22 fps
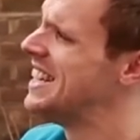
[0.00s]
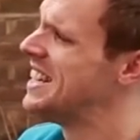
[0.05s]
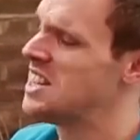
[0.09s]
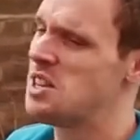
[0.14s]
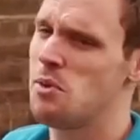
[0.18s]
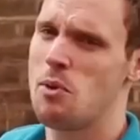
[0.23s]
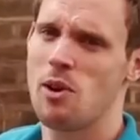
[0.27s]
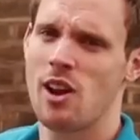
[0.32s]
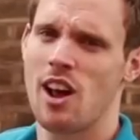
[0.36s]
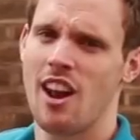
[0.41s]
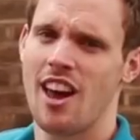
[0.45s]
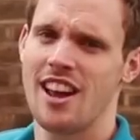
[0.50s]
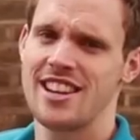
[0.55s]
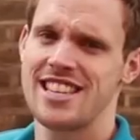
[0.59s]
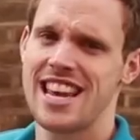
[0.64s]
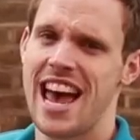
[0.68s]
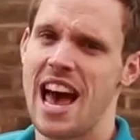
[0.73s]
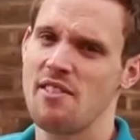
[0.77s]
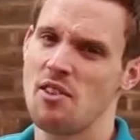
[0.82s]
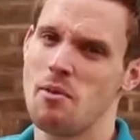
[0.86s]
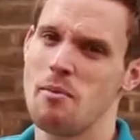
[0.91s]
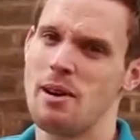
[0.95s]
the one I like to
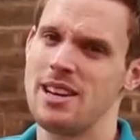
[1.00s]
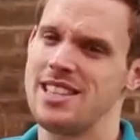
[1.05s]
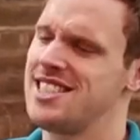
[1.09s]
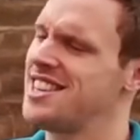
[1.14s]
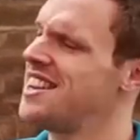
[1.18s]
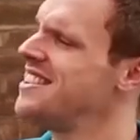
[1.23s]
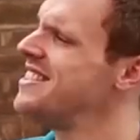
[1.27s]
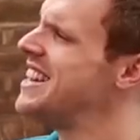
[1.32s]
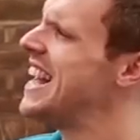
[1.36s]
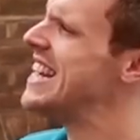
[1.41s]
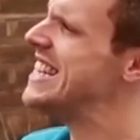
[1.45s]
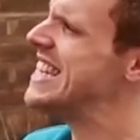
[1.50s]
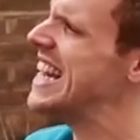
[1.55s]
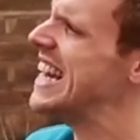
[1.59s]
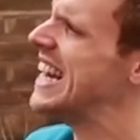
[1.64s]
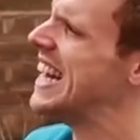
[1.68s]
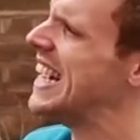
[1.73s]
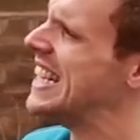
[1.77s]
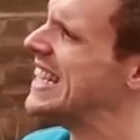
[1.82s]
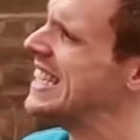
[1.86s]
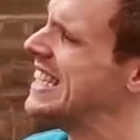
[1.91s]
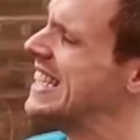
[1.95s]
have on my Sunday
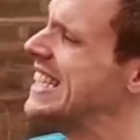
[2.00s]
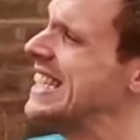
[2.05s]
dinner.